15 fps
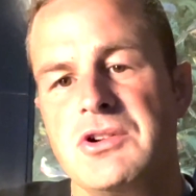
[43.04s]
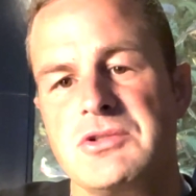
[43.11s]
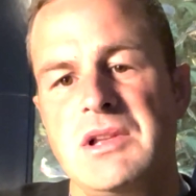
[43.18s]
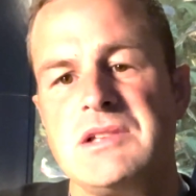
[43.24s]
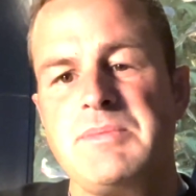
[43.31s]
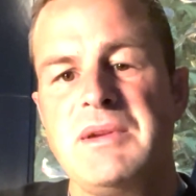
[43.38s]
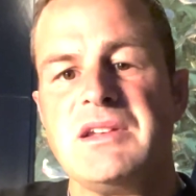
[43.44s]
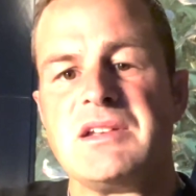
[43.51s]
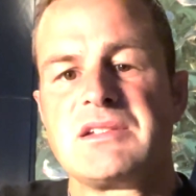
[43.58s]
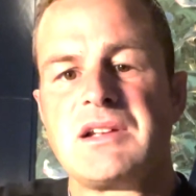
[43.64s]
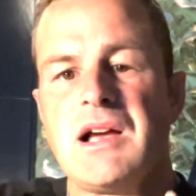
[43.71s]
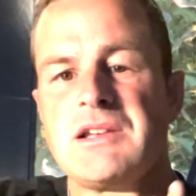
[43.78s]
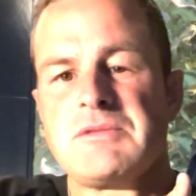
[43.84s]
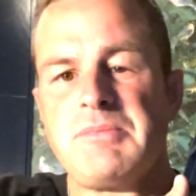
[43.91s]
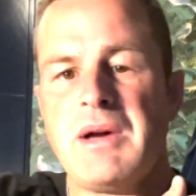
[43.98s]
it's been
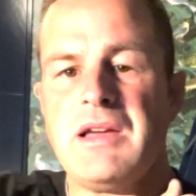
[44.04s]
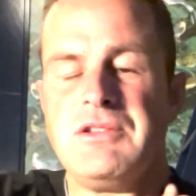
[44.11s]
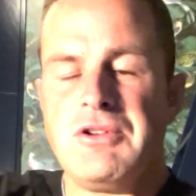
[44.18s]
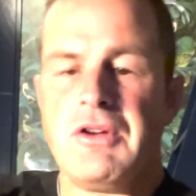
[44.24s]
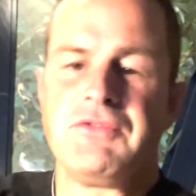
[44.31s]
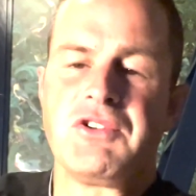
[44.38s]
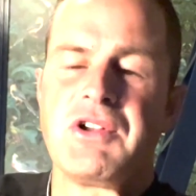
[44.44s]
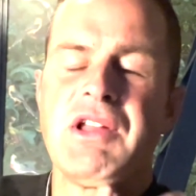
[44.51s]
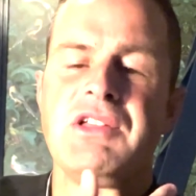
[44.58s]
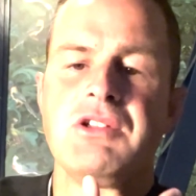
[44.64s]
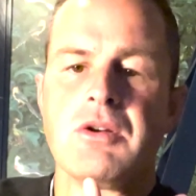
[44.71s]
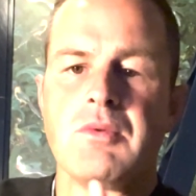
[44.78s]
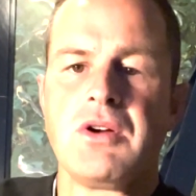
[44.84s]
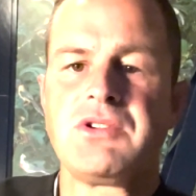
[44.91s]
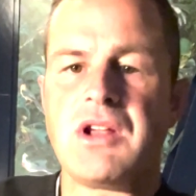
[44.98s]
discussed by, if you're getting
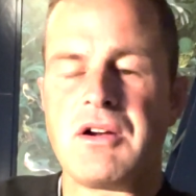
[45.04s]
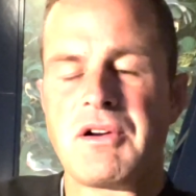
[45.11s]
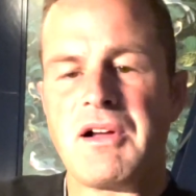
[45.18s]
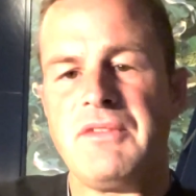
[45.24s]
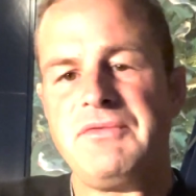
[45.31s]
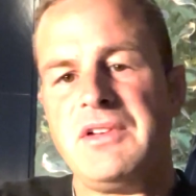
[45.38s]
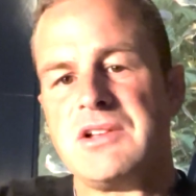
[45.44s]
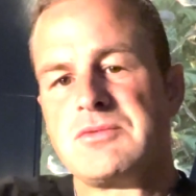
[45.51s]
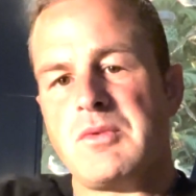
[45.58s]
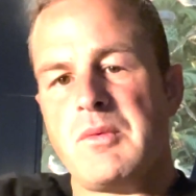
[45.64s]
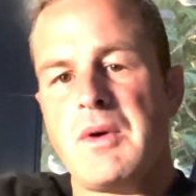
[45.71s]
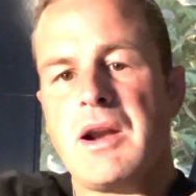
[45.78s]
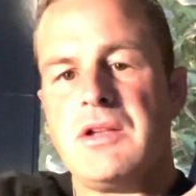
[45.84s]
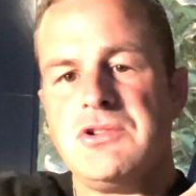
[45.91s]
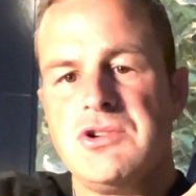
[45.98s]
your rotator cuff fixed, well,
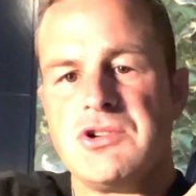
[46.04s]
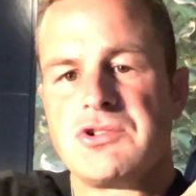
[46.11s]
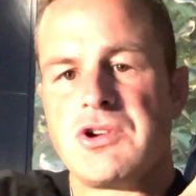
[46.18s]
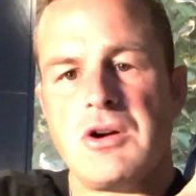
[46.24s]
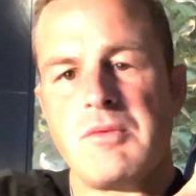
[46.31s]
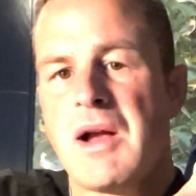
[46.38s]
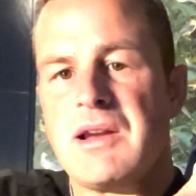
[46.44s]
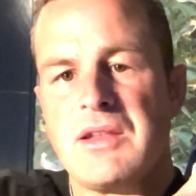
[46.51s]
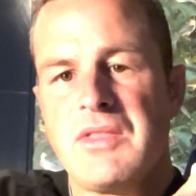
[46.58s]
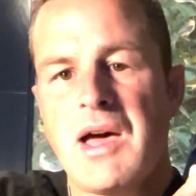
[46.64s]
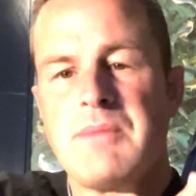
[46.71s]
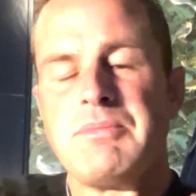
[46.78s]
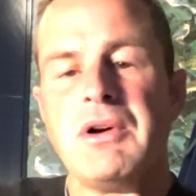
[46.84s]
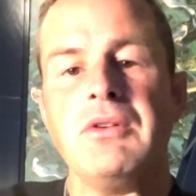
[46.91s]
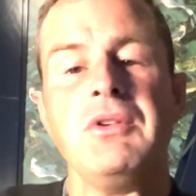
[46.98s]
why not you just go right into
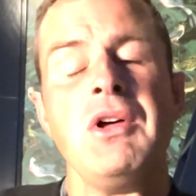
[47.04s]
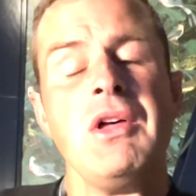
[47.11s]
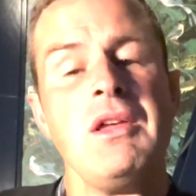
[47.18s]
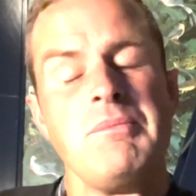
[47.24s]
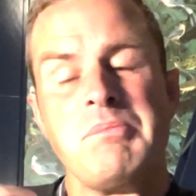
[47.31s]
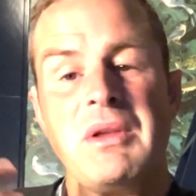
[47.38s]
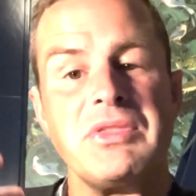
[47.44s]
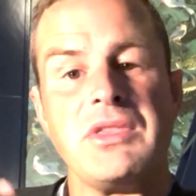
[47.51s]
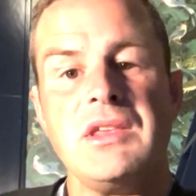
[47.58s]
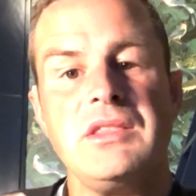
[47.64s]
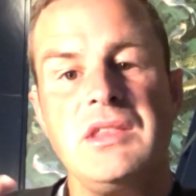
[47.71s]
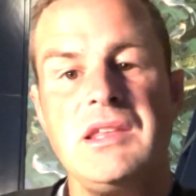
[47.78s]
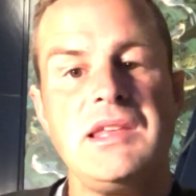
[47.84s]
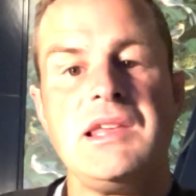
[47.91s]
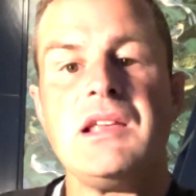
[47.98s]
that bone? But
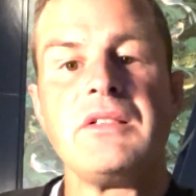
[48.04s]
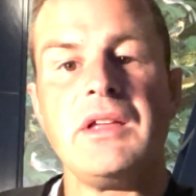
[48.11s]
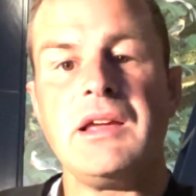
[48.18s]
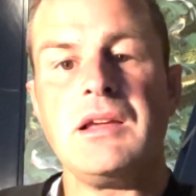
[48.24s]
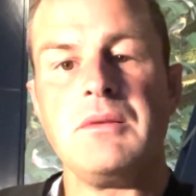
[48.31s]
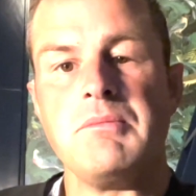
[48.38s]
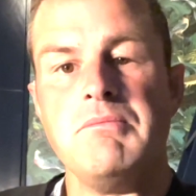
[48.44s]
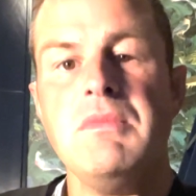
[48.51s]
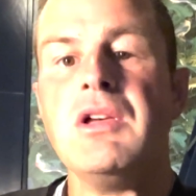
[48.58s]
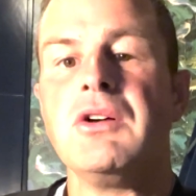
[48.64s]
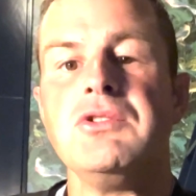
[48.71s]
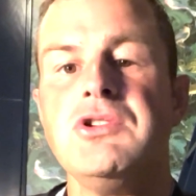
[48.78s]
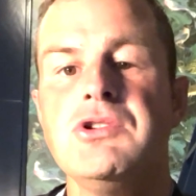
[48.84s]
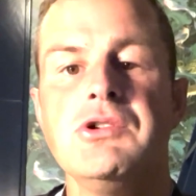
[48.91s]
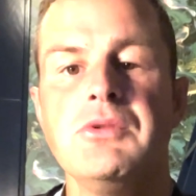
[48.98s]
the healing
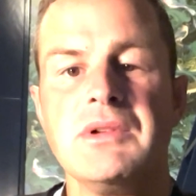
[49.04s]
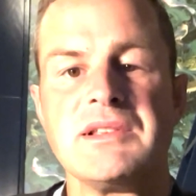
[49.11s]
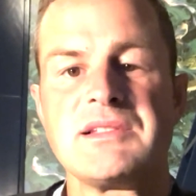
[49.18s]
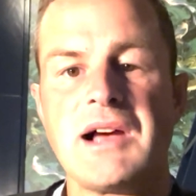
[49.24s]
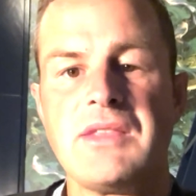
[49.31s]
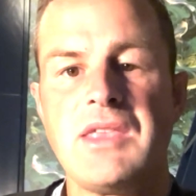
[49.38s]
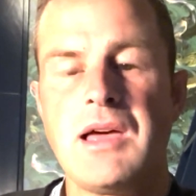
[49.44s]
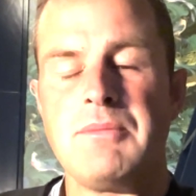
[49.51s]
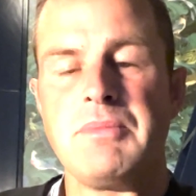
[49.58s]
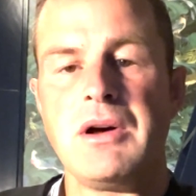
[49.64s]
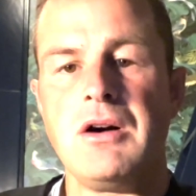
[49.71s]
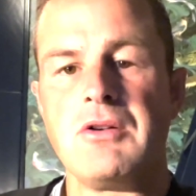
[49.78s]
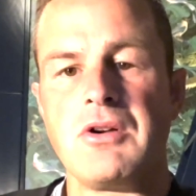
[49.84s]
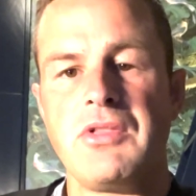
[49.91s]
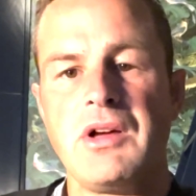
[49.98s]
milieu inside that
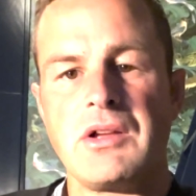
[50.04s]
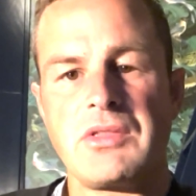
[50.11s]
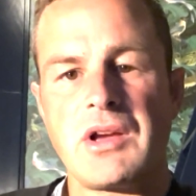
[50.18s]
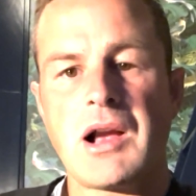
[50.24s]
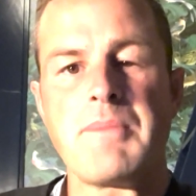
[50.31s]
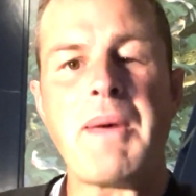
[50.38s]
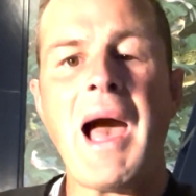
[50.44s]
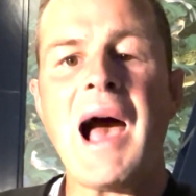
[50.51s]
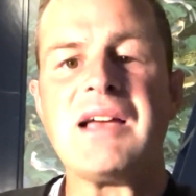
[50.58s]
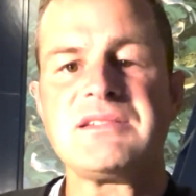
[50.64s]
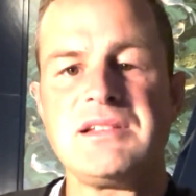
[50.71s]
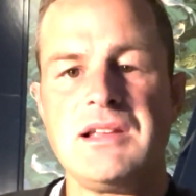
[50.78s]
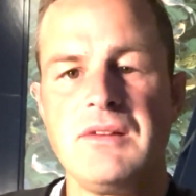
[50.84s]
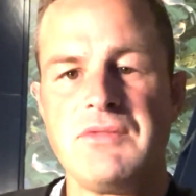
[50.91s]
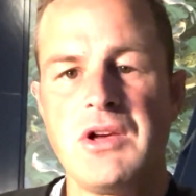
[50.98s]
bone, or the
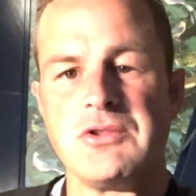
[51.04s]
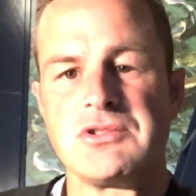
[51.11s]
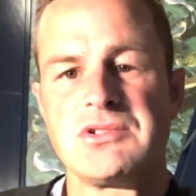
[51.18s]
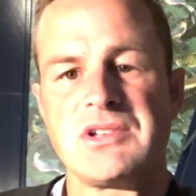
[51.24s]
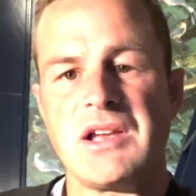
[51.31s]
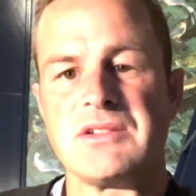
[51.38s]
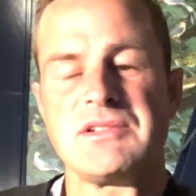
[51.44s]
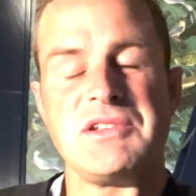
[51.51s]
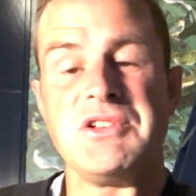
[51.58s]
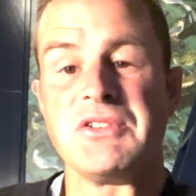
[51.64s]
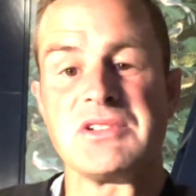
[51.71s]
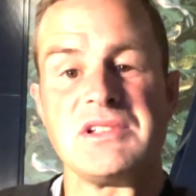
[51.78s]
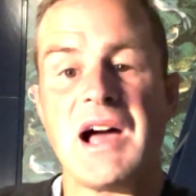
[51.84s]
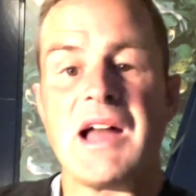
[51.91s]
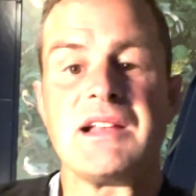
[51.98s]
capacity of those cells to heal,
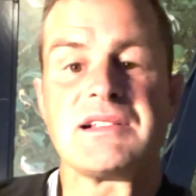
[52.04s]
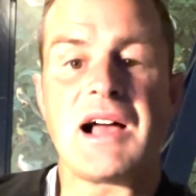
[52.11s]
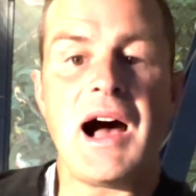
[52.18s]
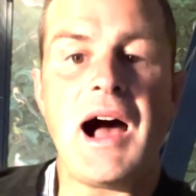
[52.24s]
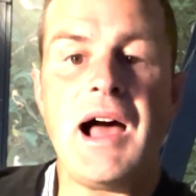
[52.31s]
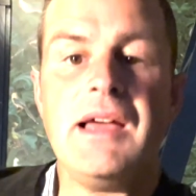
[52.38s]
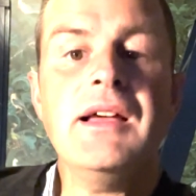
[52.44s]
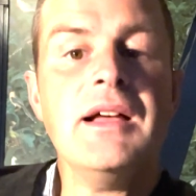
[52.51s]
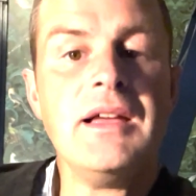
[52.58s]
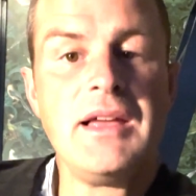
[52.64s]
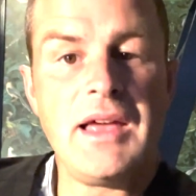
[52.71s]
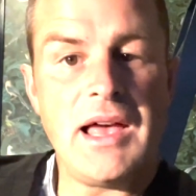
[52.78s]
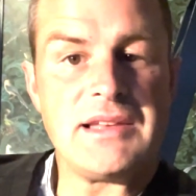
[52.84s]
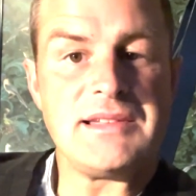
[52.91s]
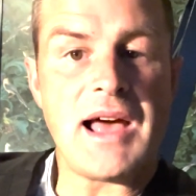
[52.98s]
is not as high
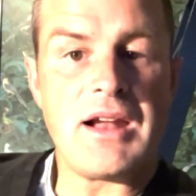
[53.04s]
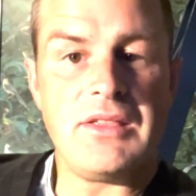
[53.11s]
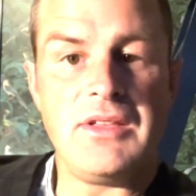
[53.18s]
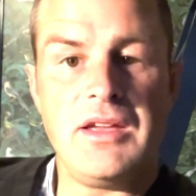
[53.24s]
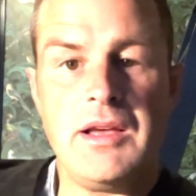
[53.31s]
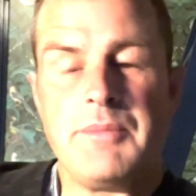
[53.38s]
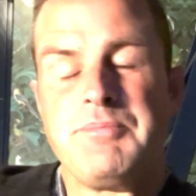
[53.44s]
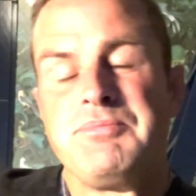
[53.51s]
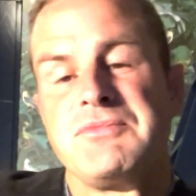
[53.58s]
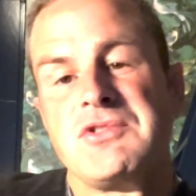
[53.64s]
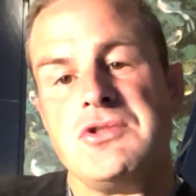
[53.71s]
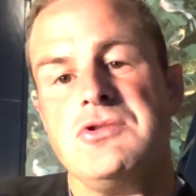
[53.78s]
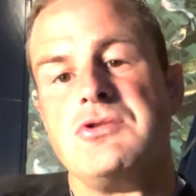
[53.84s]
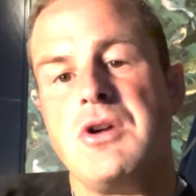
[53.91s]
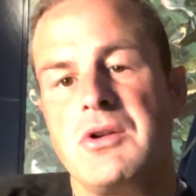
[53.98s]
as down in the hip. So
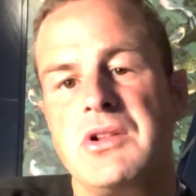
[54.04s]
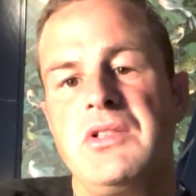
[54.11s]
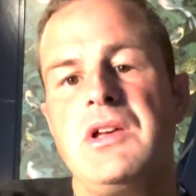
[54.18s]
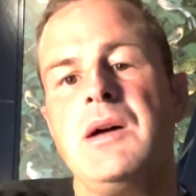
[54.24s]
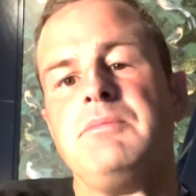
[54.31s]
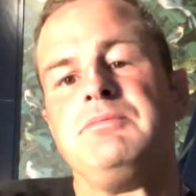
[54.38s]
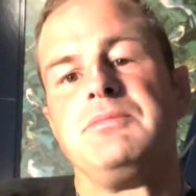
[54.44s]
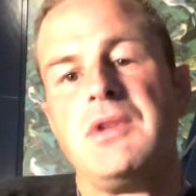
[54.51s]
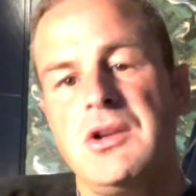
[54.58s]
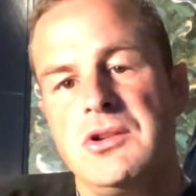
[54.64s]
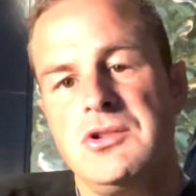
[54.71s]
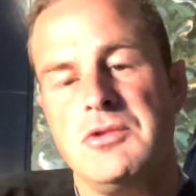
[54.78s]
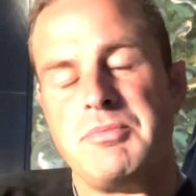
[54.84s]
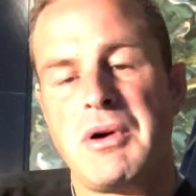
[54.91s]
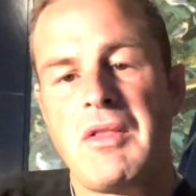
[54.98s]
you go into the hip,
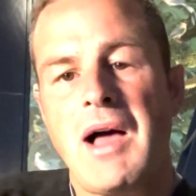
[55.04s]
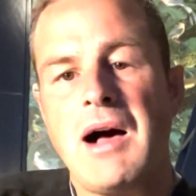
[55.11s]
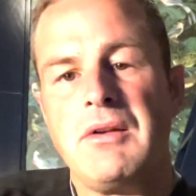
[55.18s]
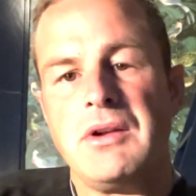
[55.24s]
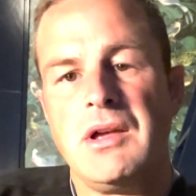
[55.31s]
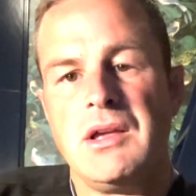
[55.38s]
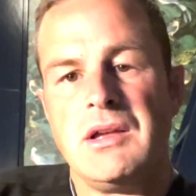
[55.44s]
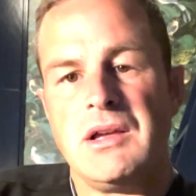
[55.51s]
you pull out